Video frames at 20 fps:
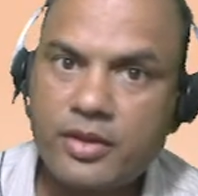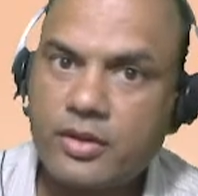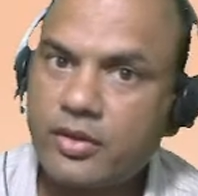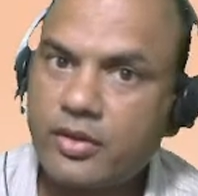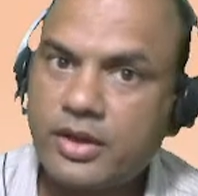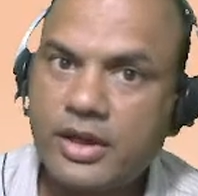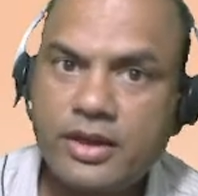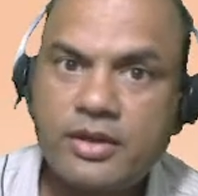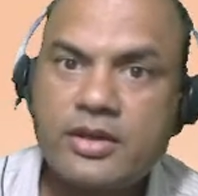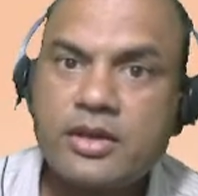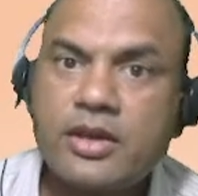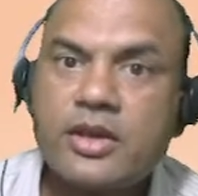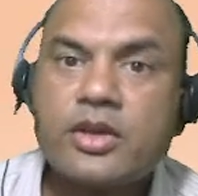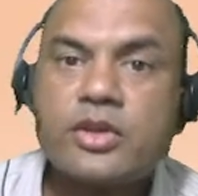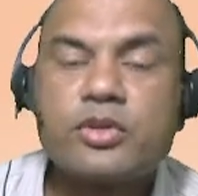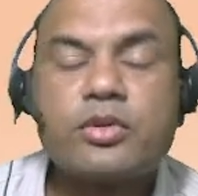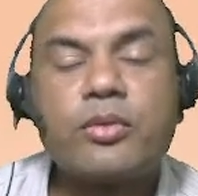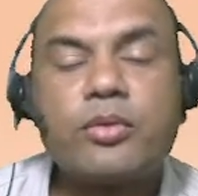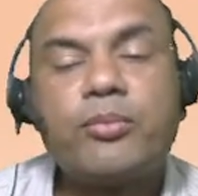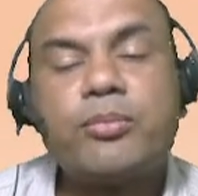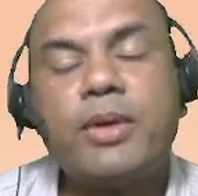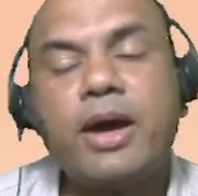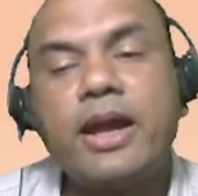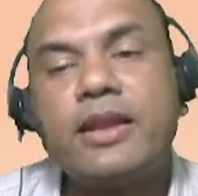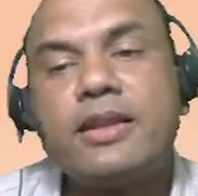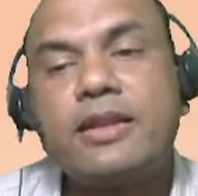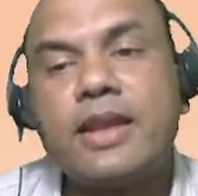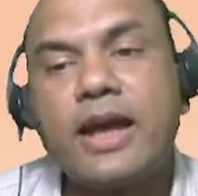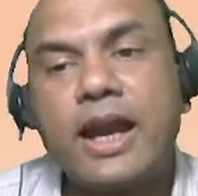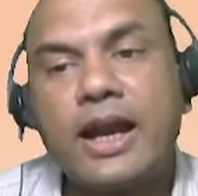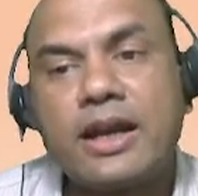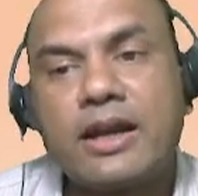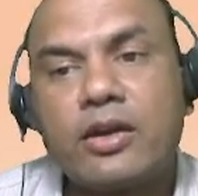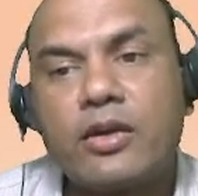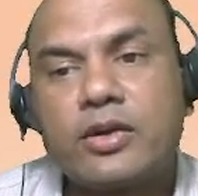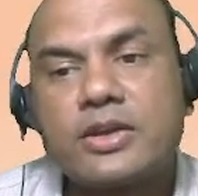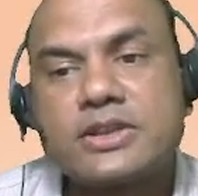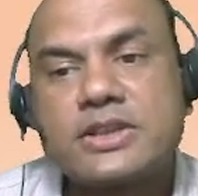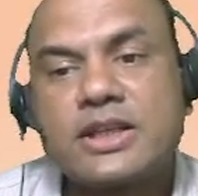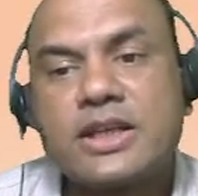Okay, so by that
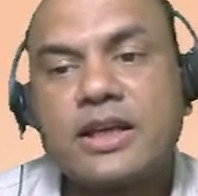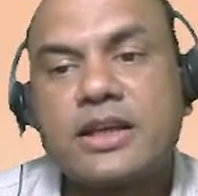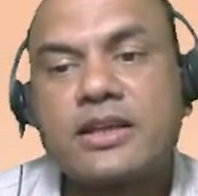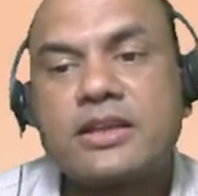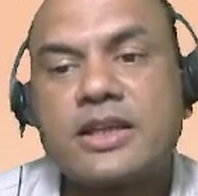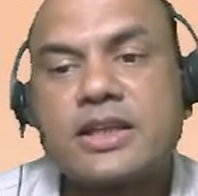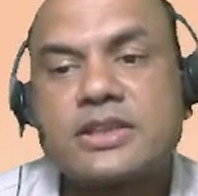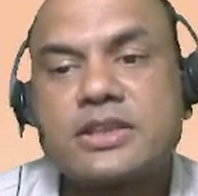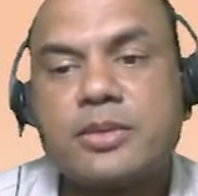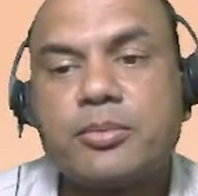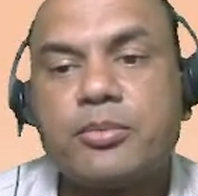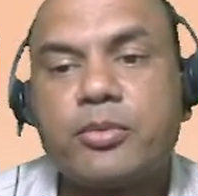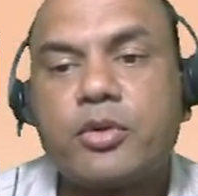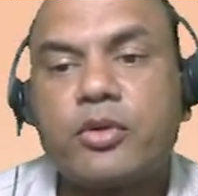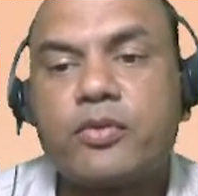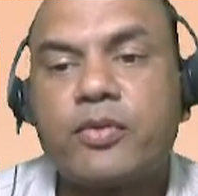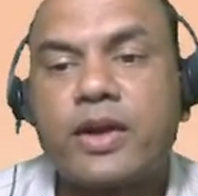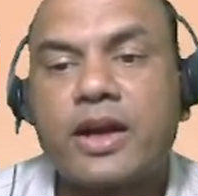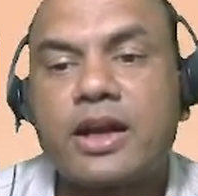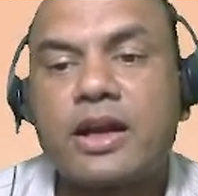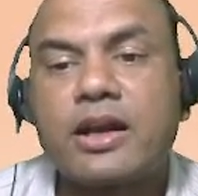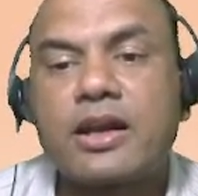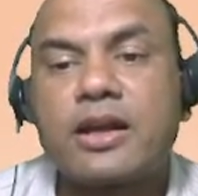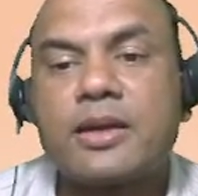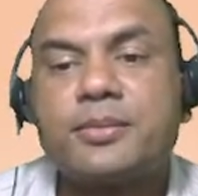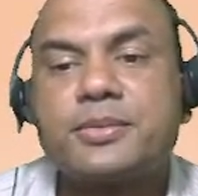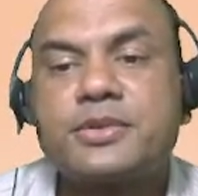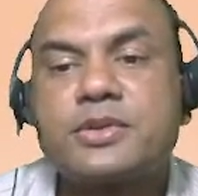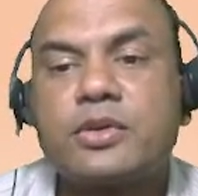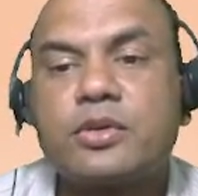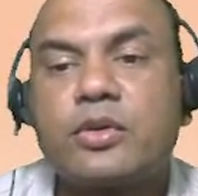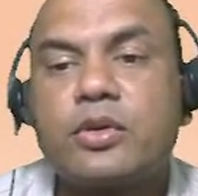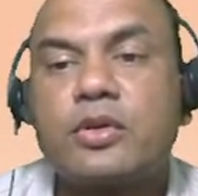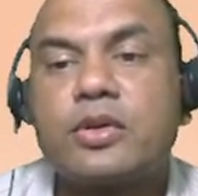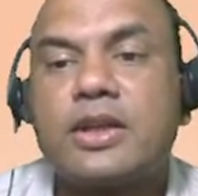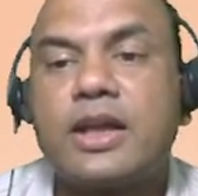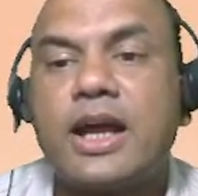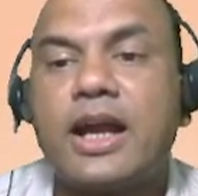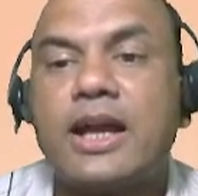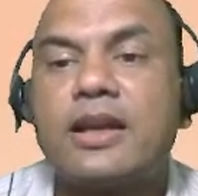logic, this import factor comes to know
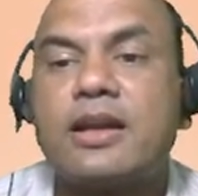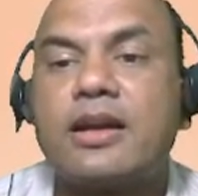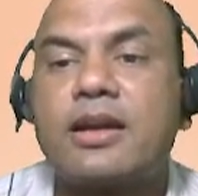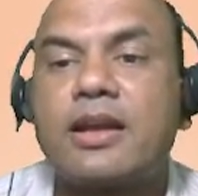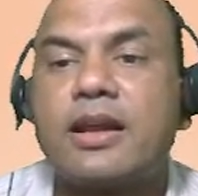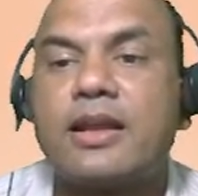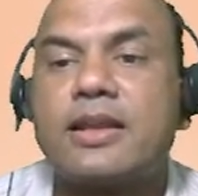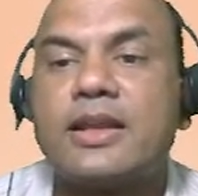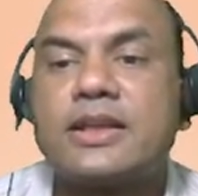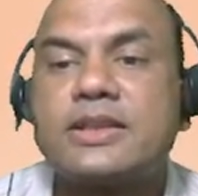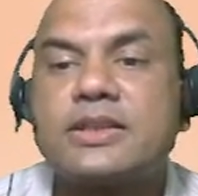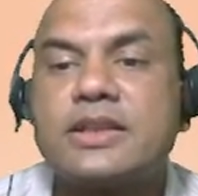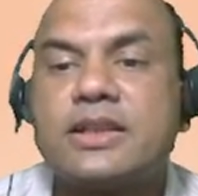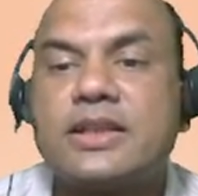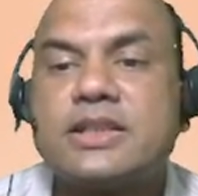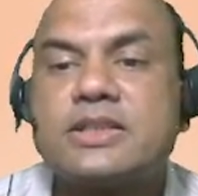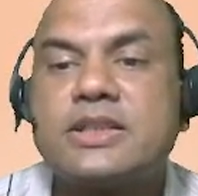that the transaction is